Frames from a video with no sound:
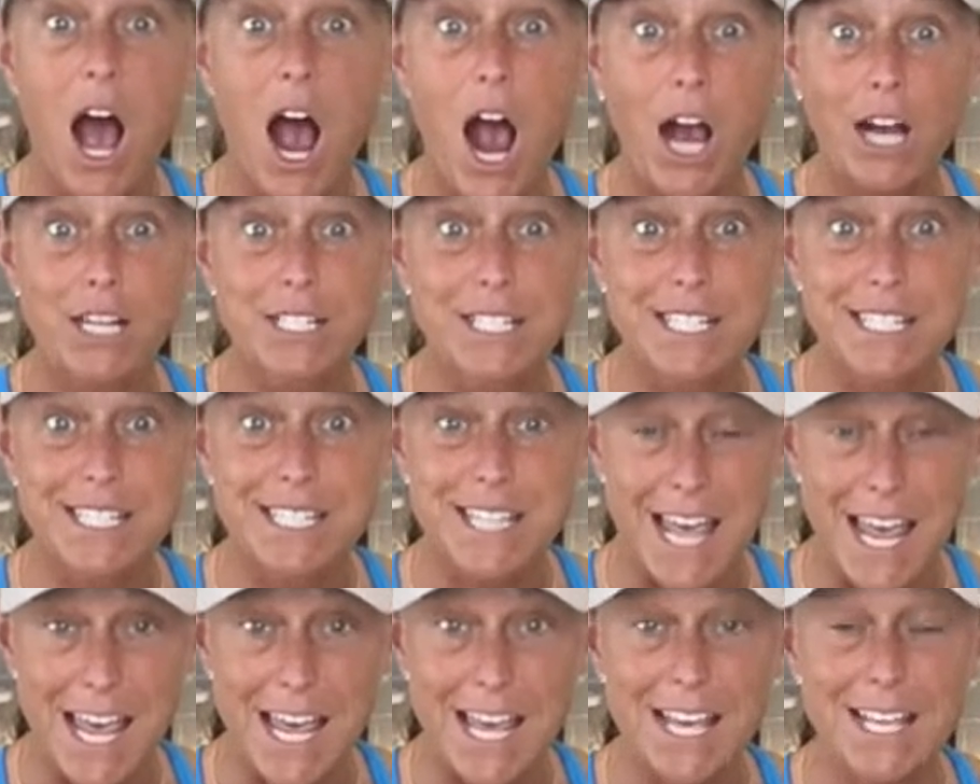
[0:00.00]
our
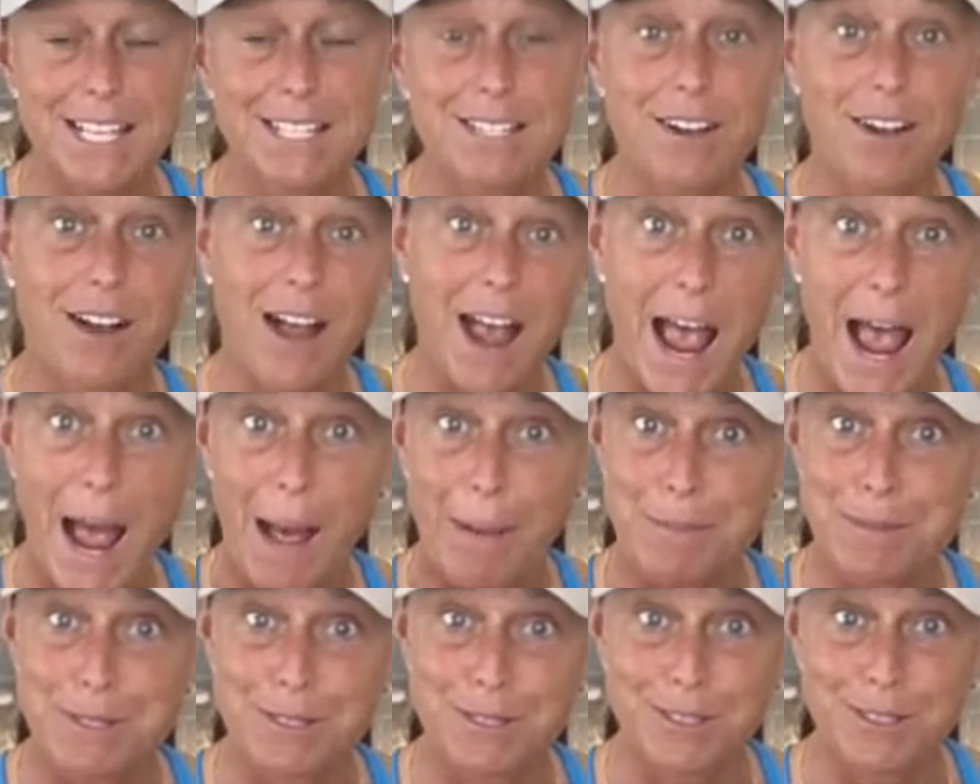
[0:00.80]
days are
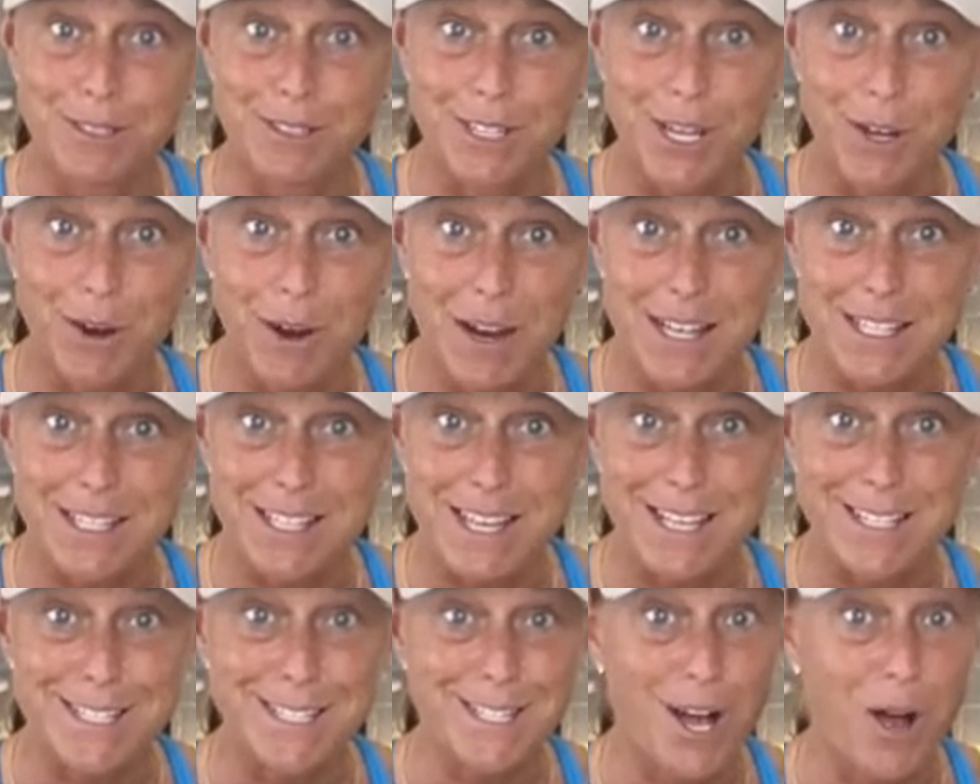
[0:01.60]
absolutely
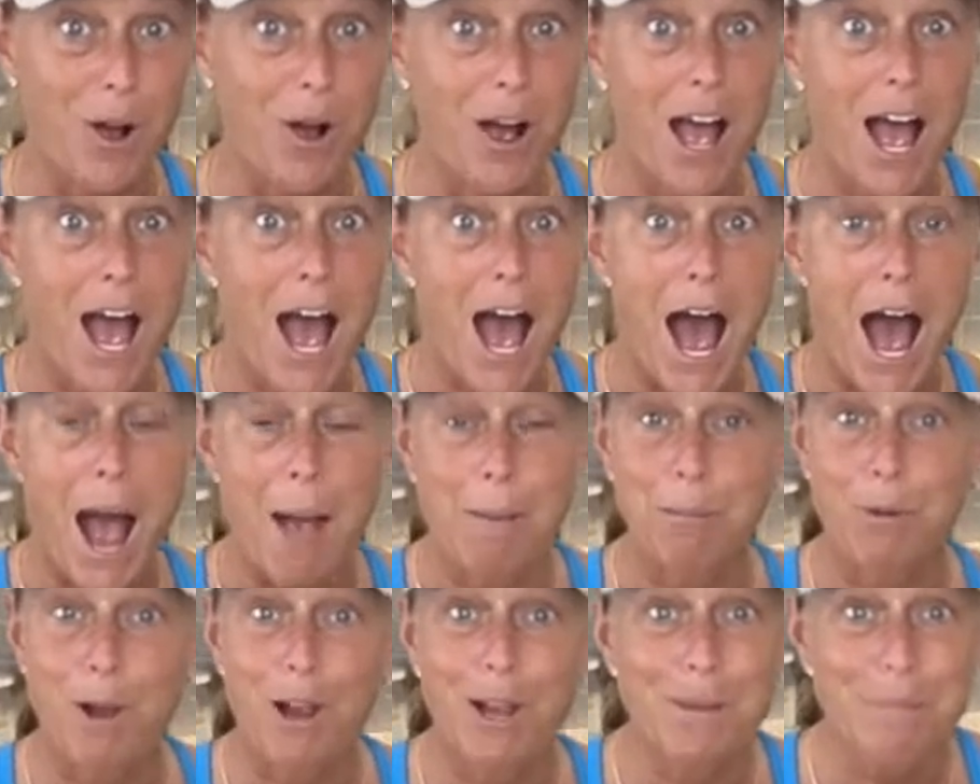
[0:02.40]
crazy. So
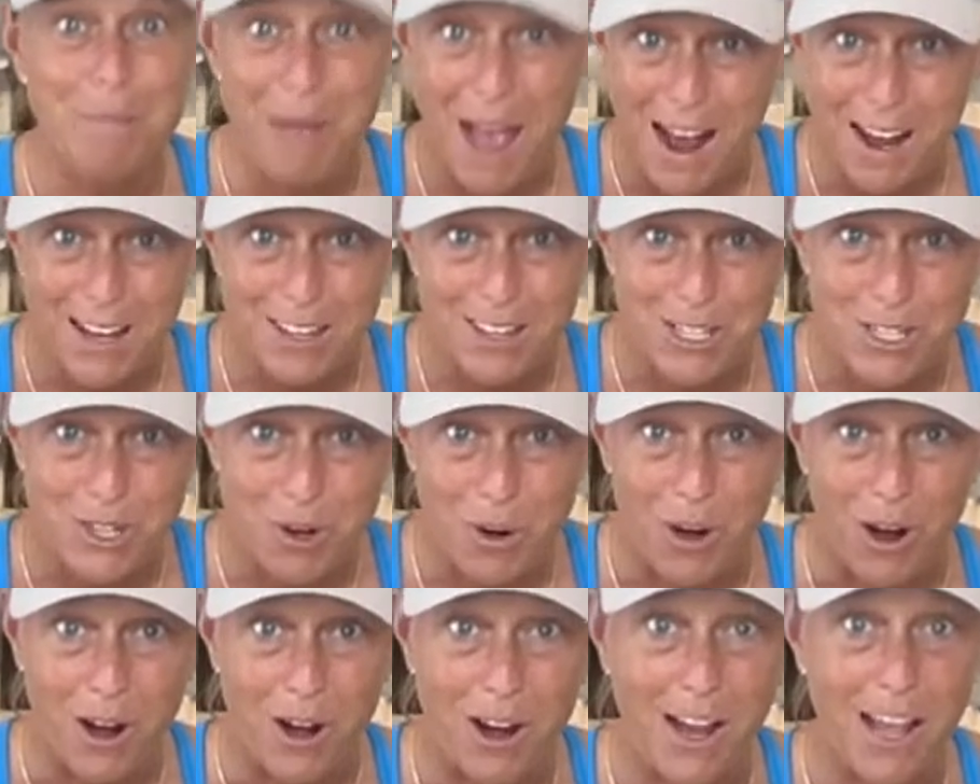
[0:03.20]
I'm running back in the
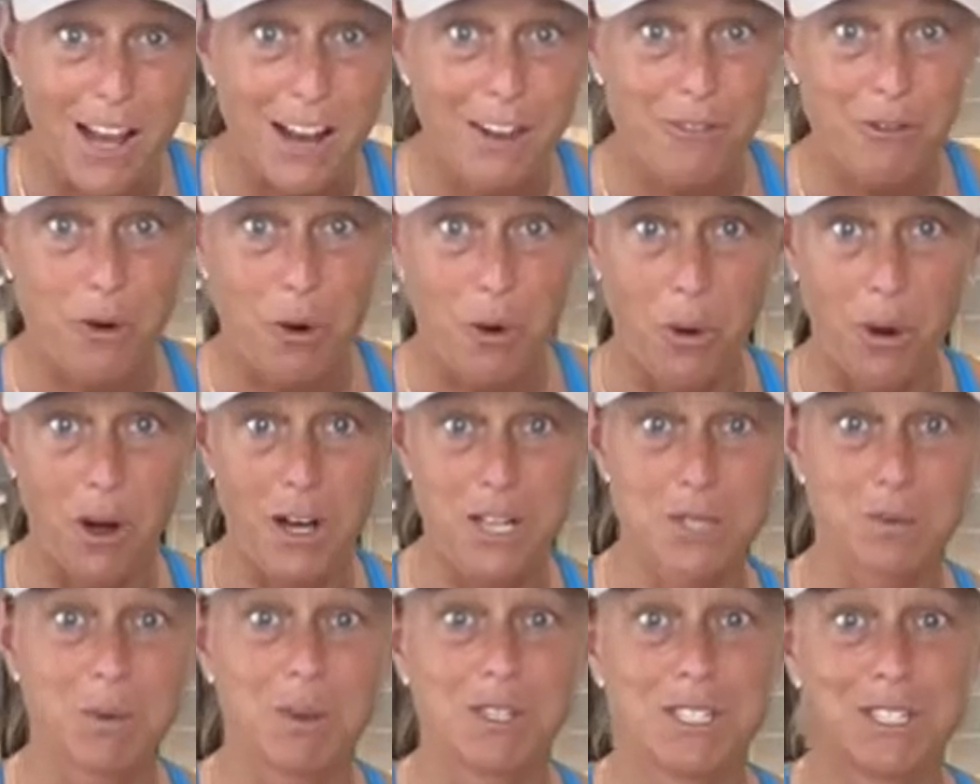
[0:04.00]
door, and of
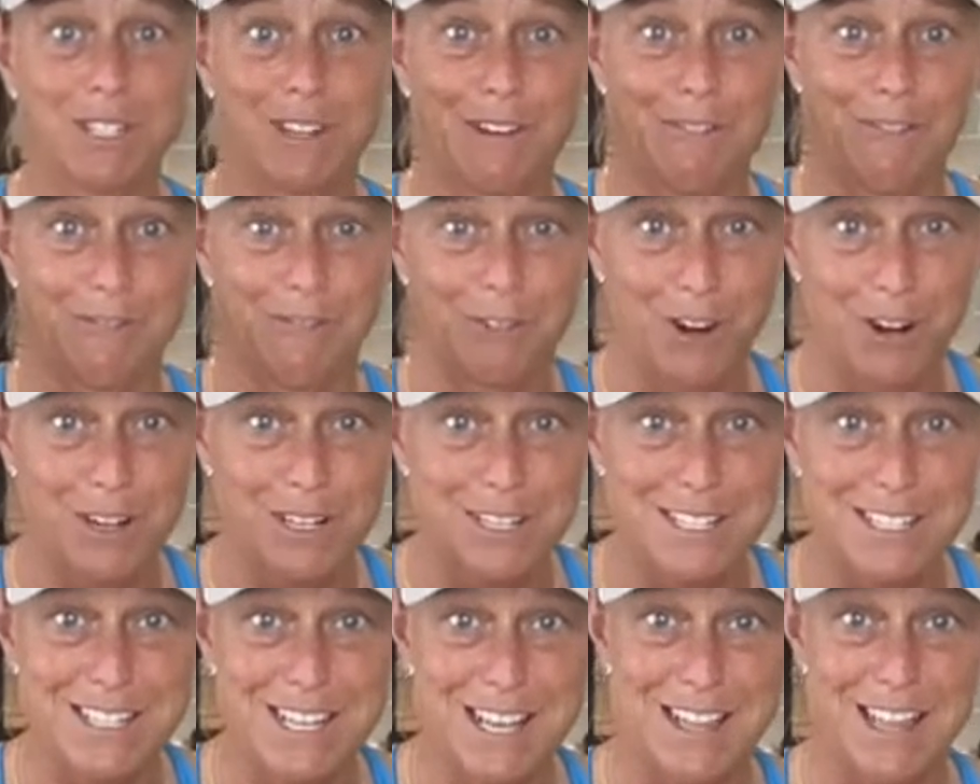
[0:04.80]
course, what's the
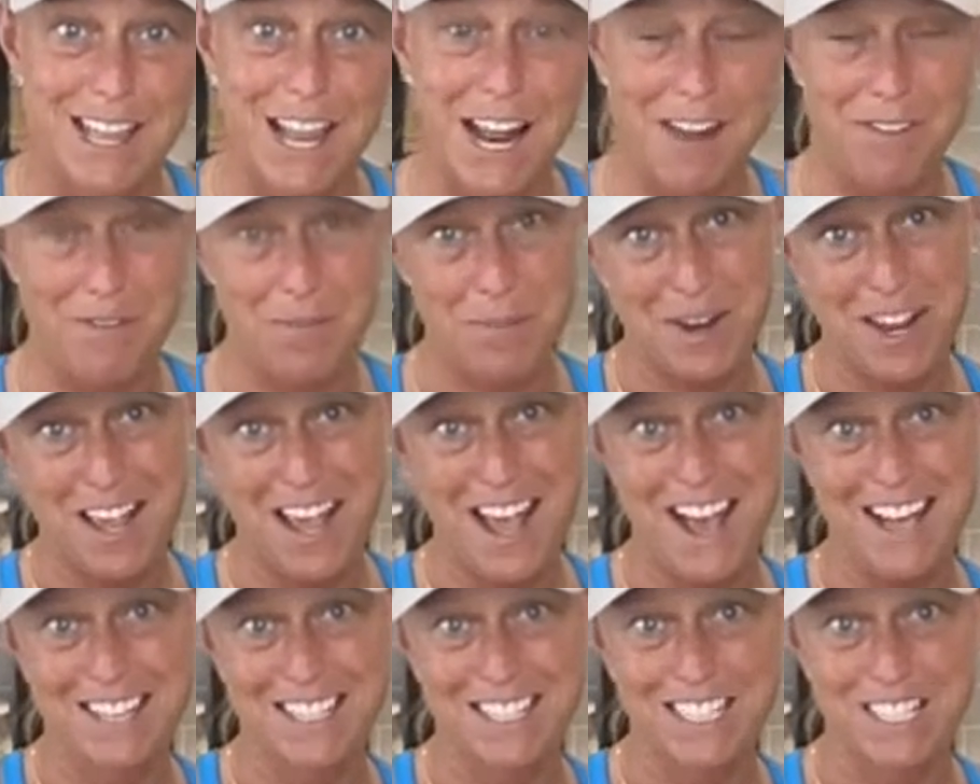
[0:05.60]
first thing that everybody
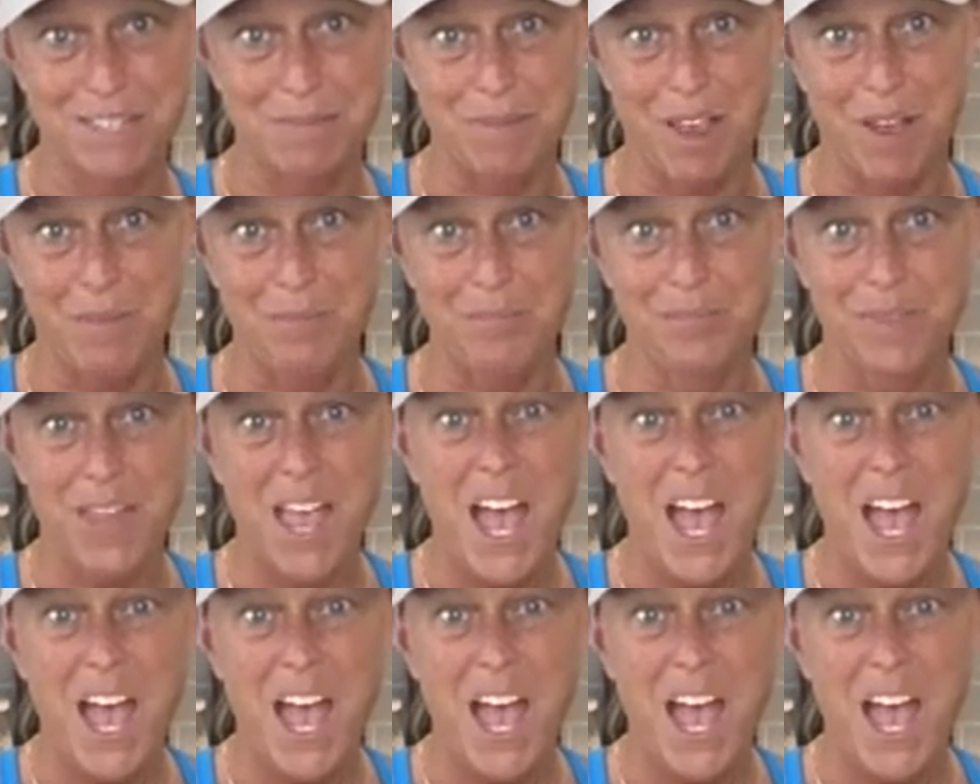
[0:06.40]
asks me?